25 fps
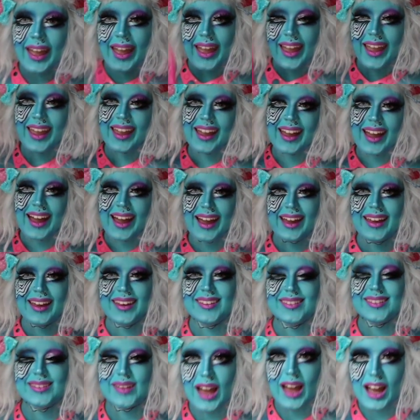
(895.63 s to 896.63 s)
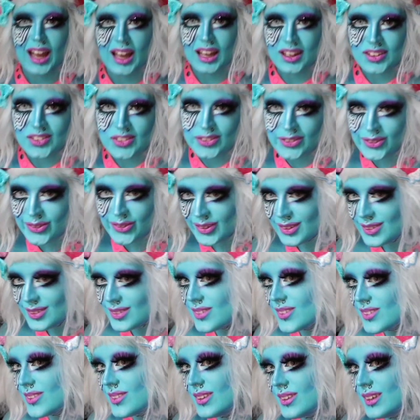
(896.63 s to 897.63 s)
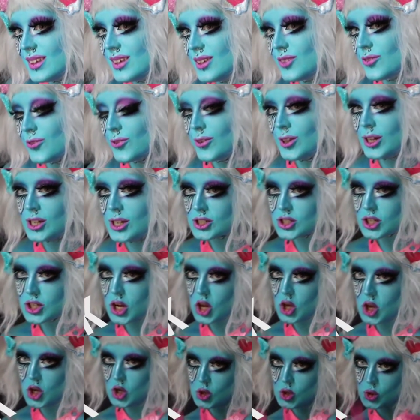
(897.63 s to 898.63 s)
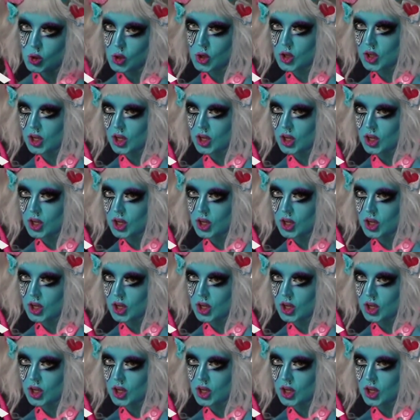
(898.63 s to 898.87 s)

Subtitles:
Hey Hey guys, so this is the finished look.